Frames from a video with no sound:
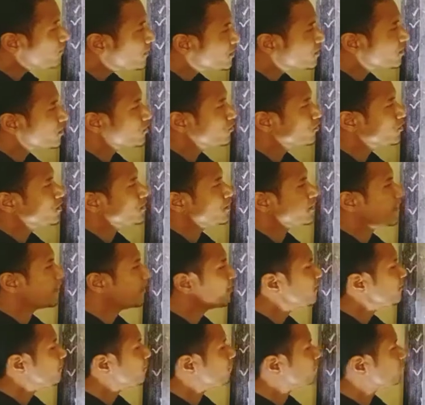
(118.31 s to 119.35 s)
bit into
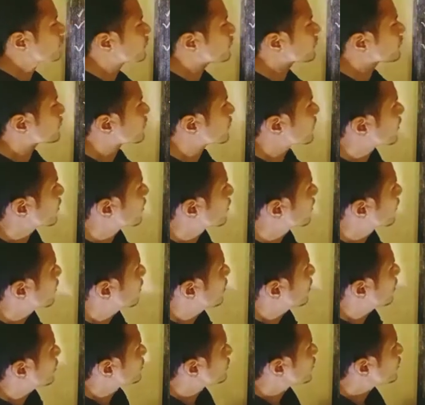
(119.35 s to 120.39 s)
detail.
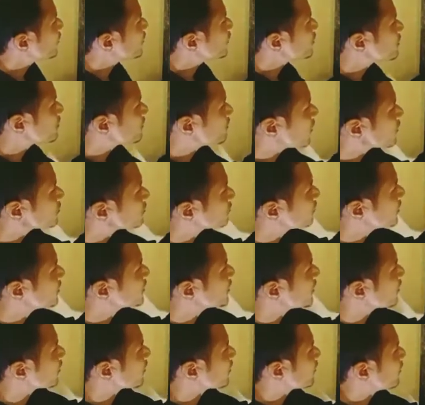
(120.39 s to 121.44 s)
So here is the first
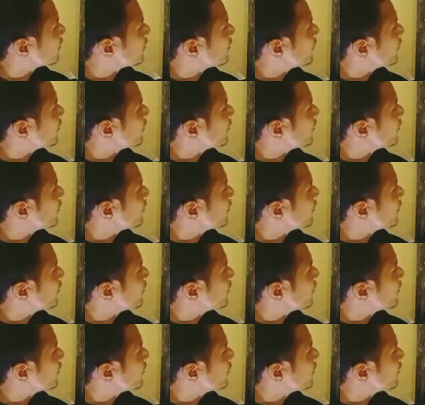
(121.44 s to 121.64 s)
question.